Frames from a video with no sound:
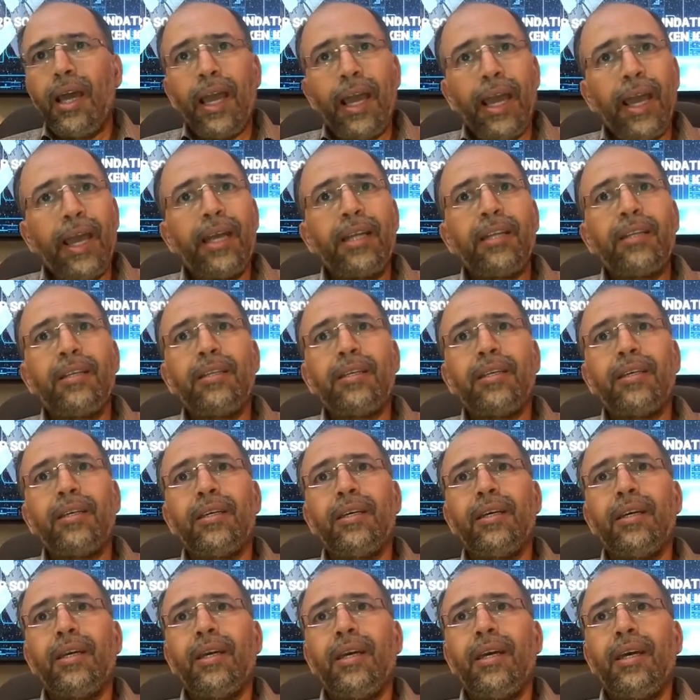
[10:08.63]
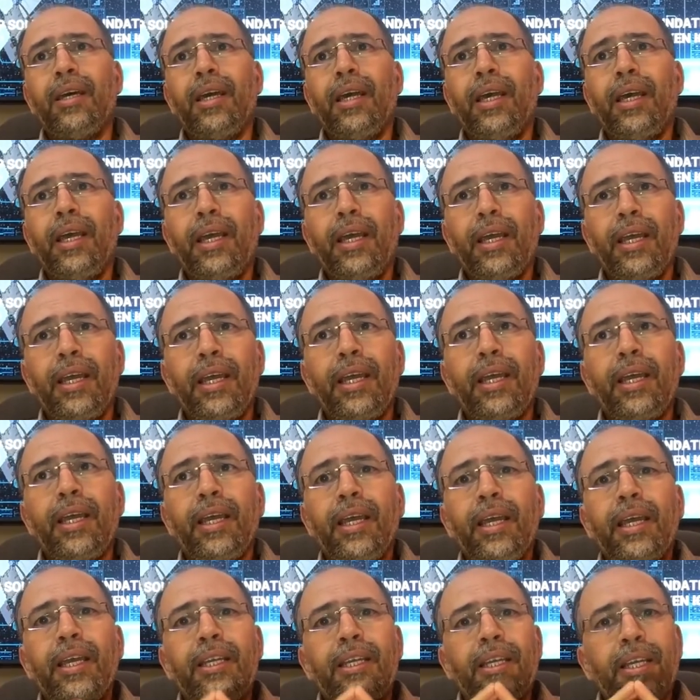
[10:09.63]
and
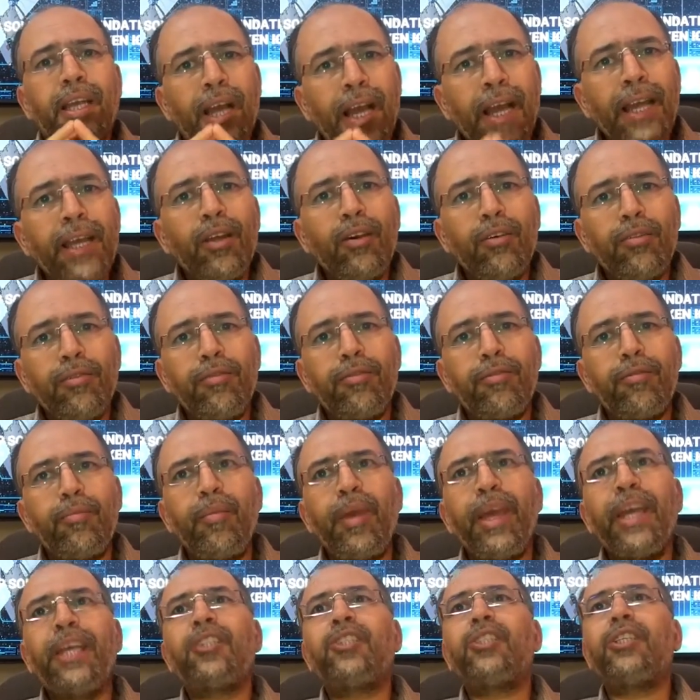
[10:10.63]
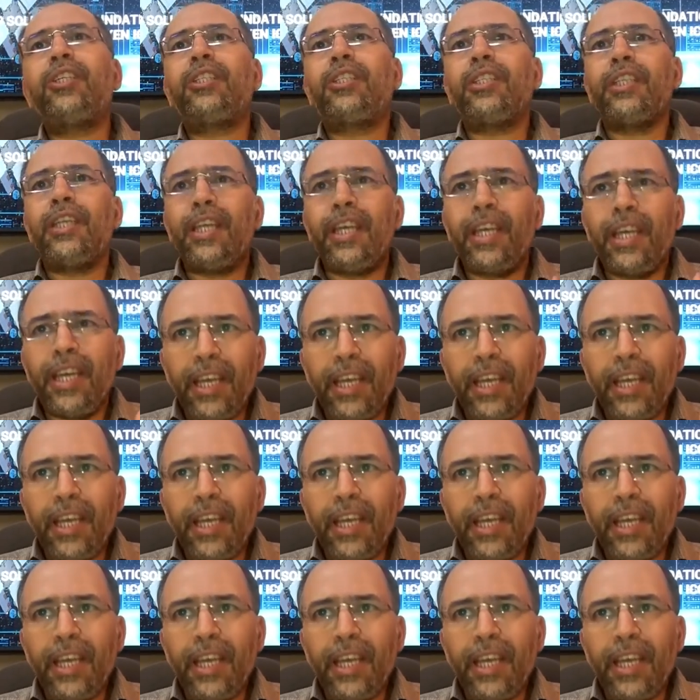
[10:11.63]
it kind of makes it,